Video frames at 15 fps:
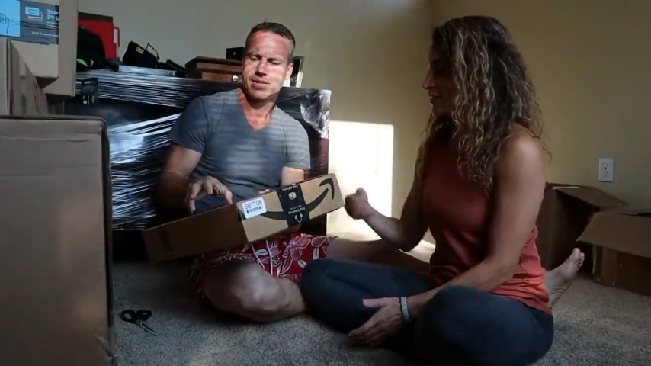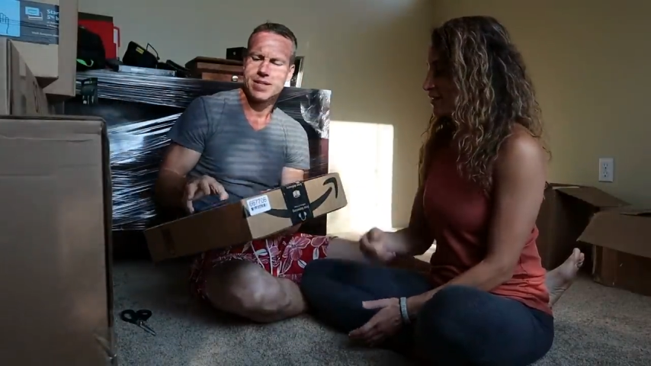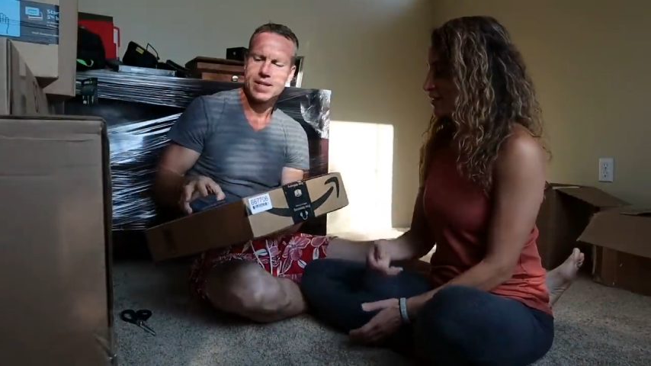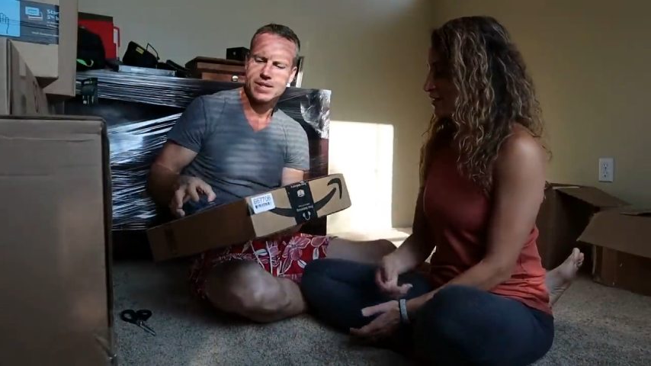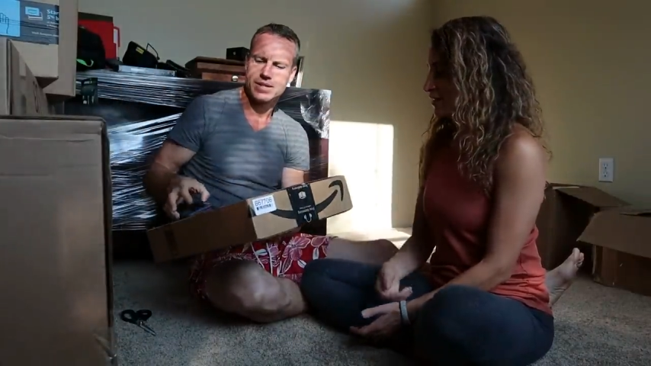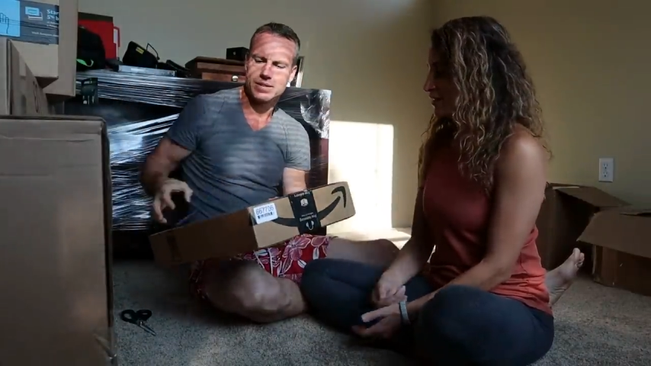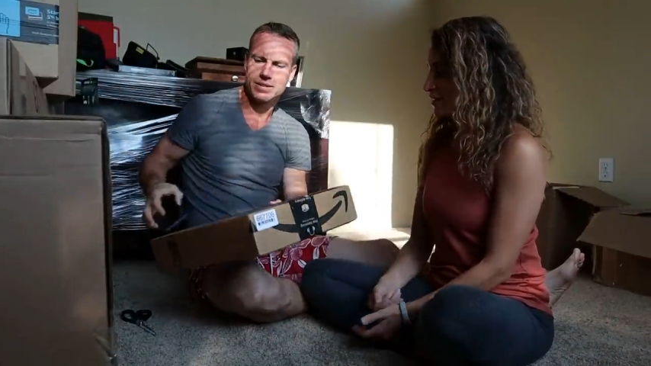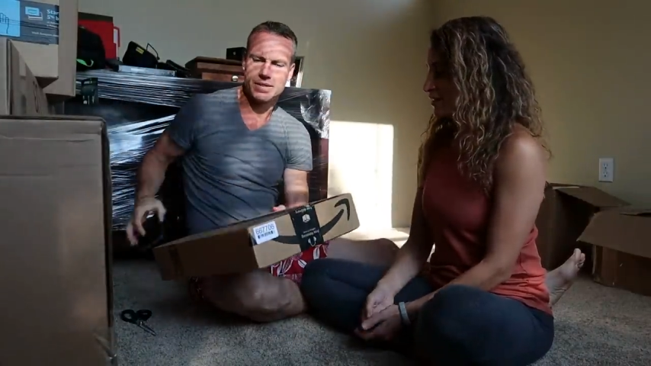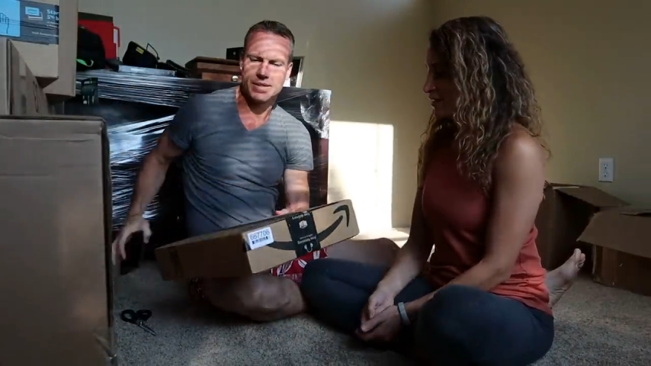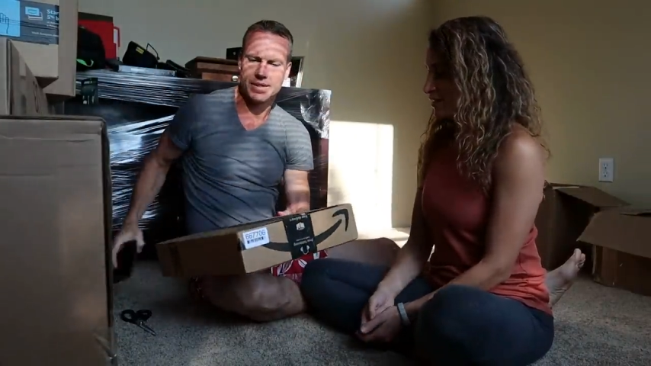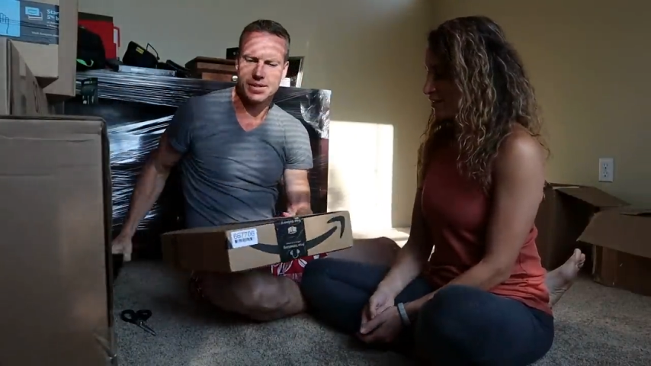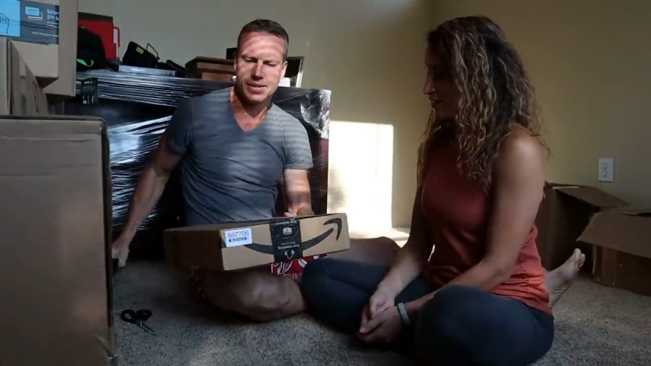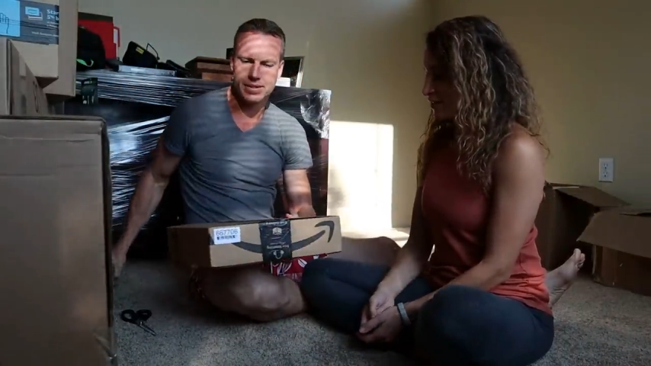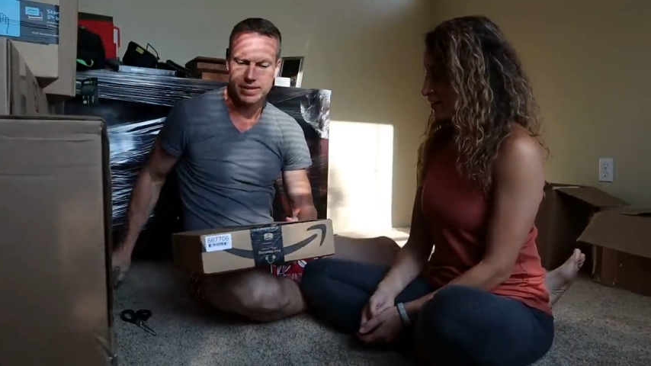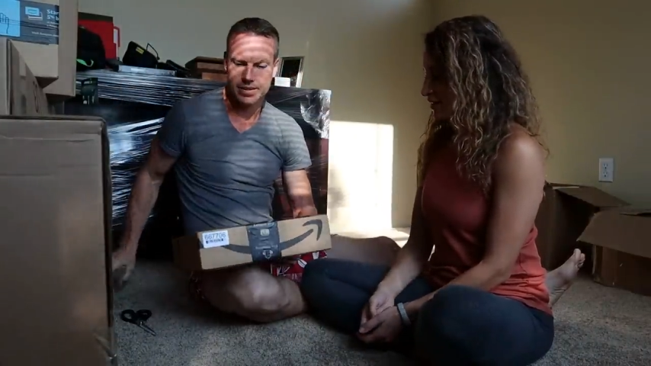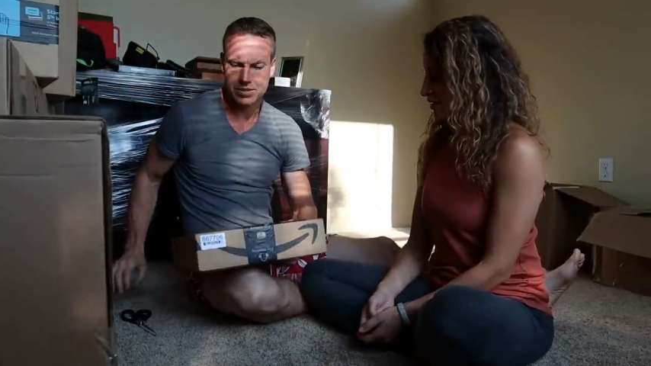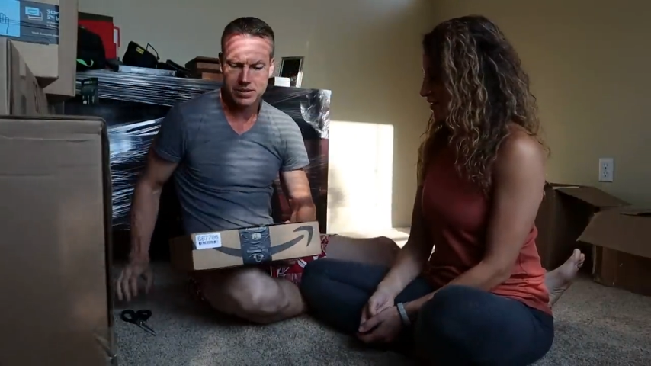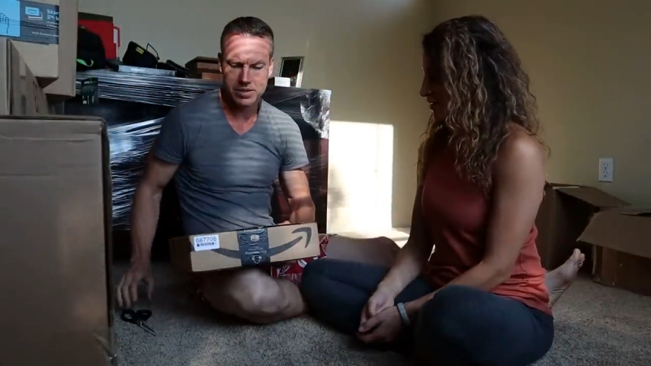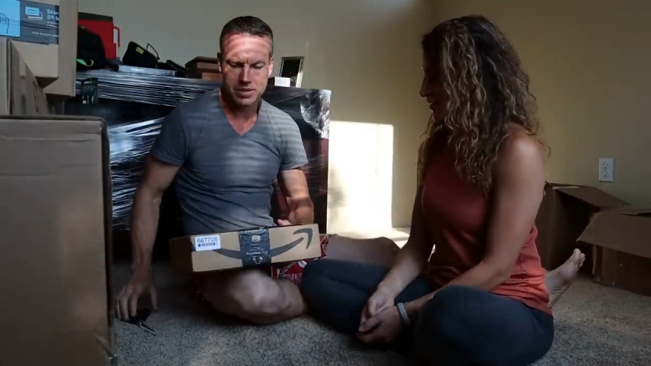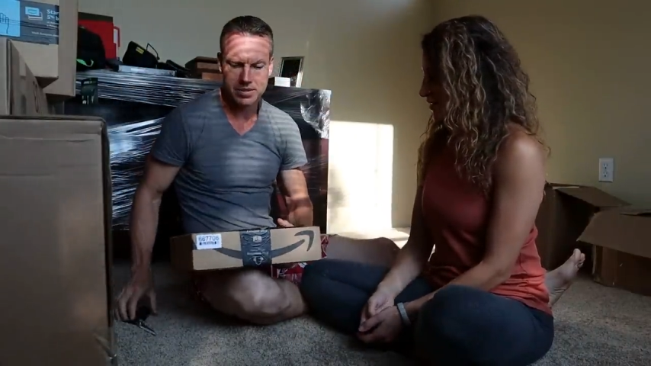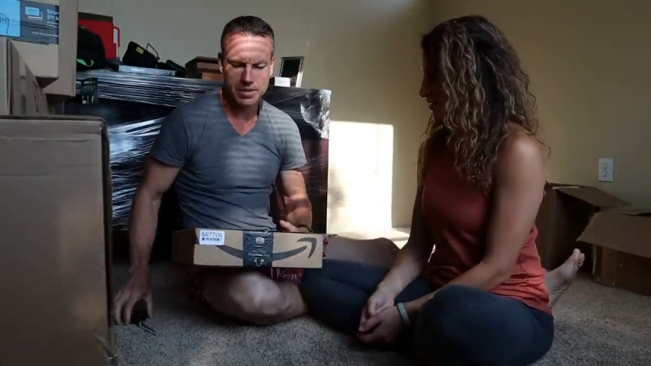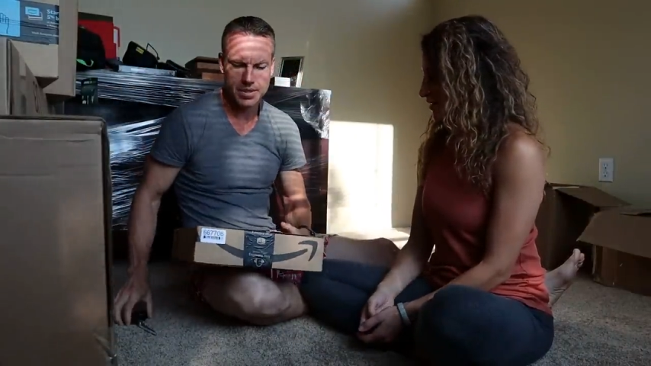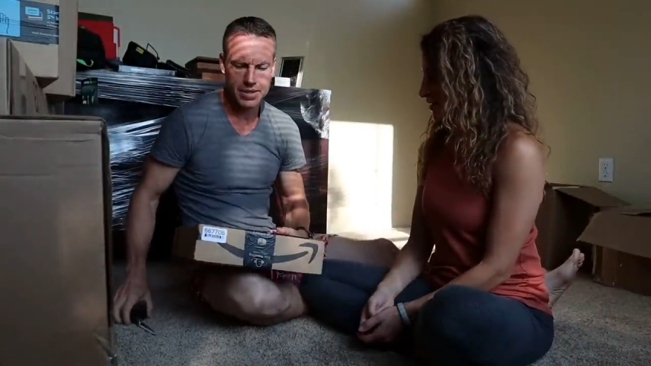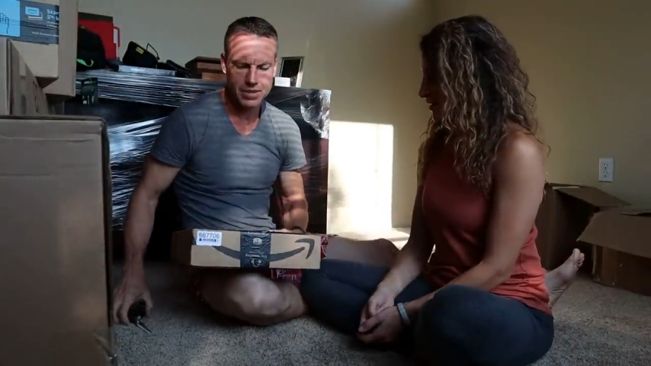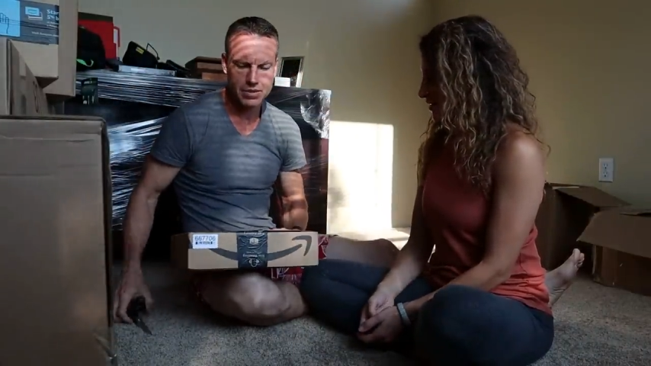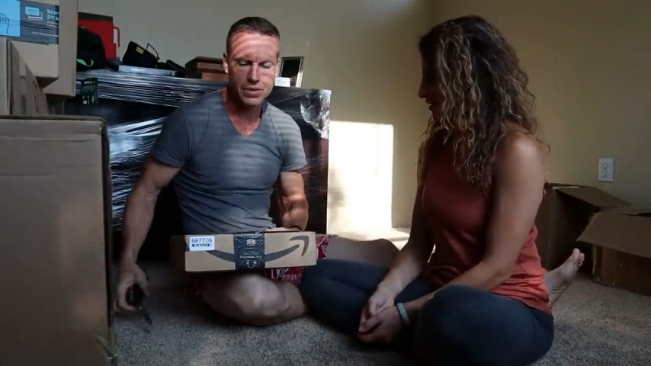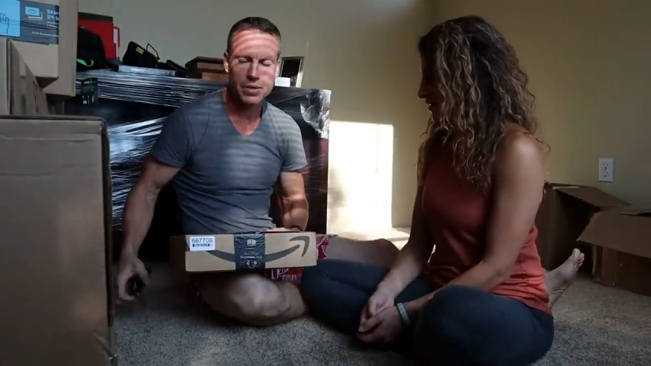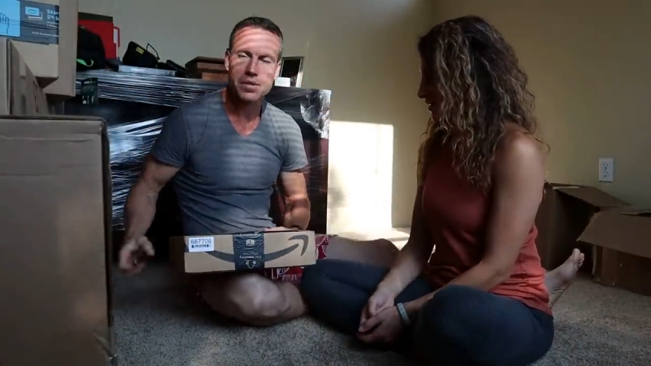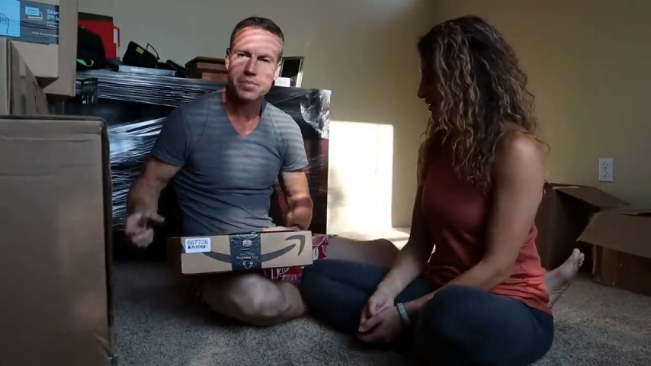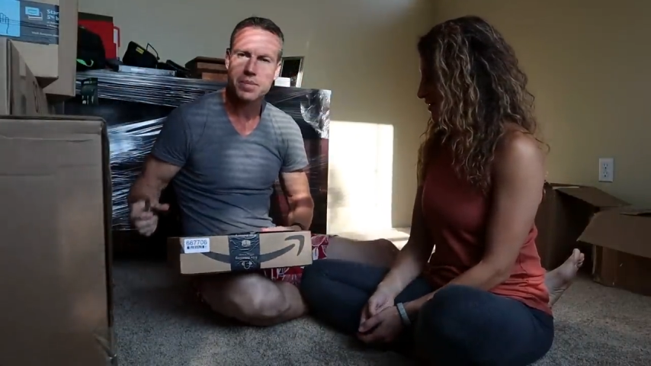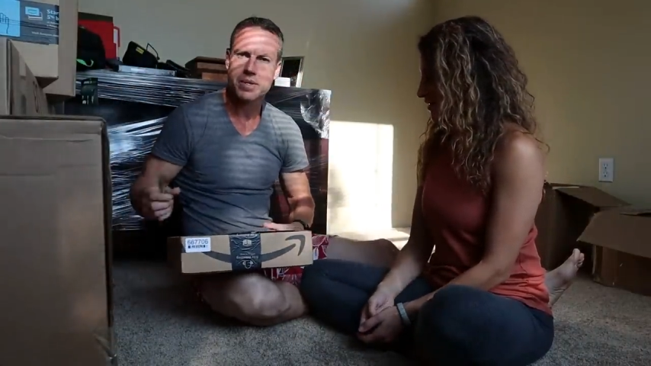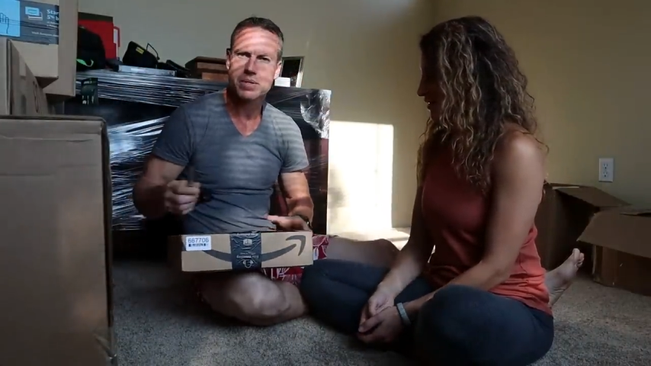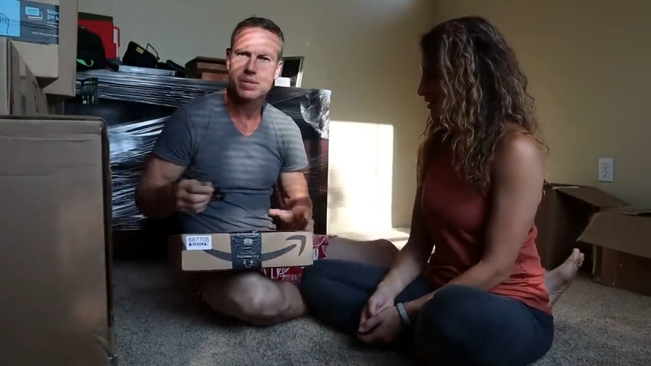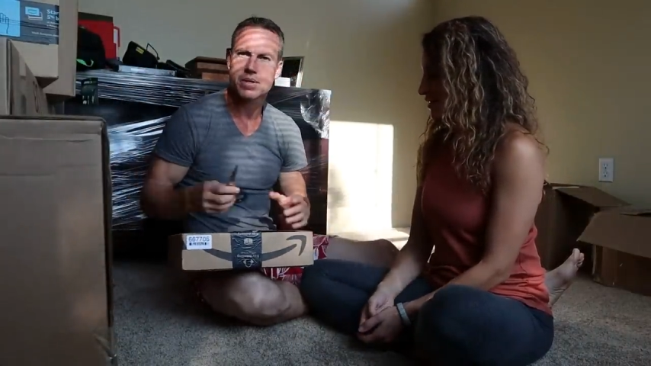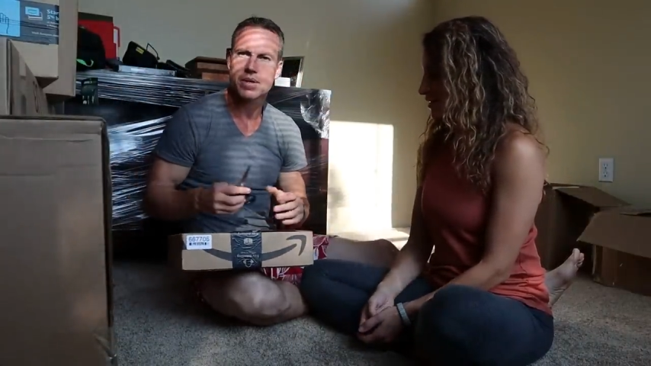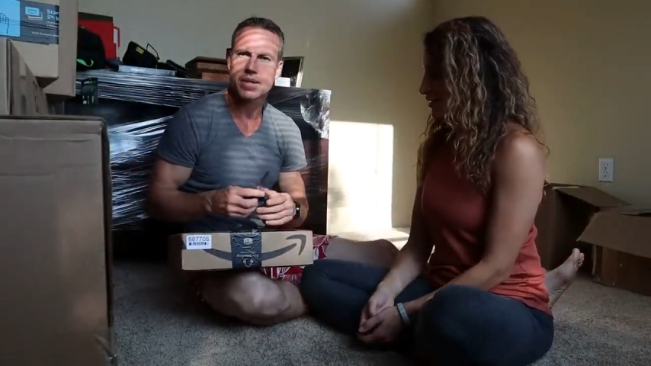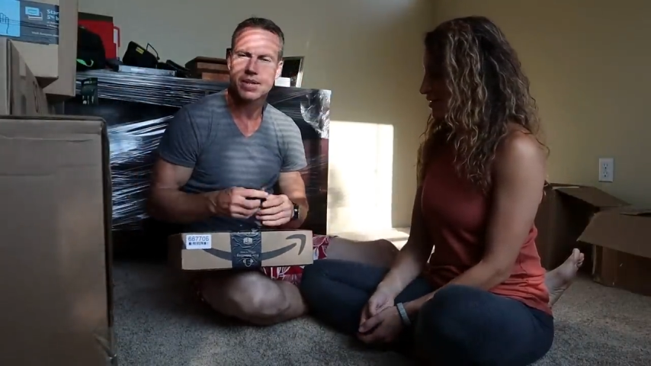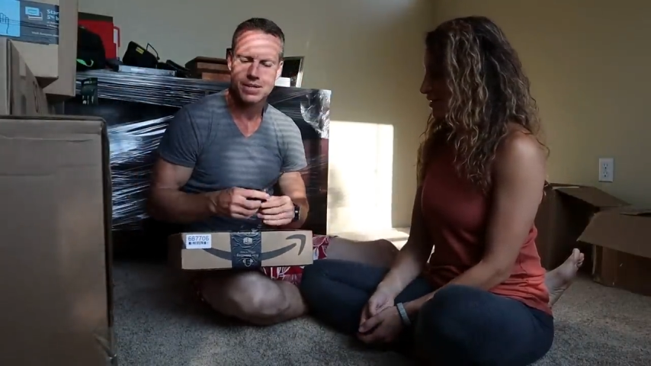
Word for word: this is just like Christmas.